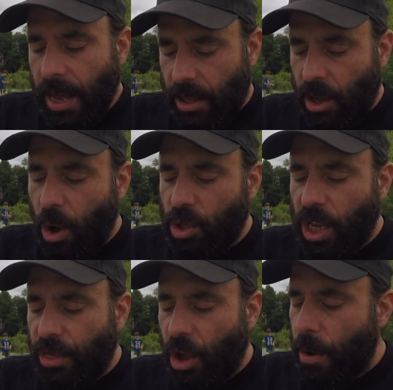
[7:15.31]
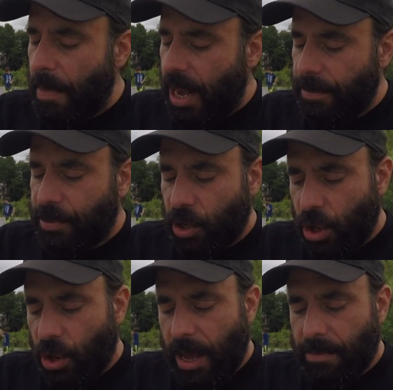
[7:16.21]
It goes under many
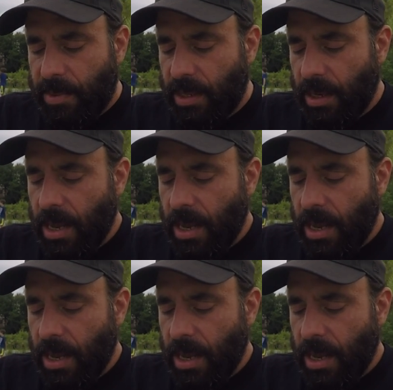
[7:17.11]
pseudonyms: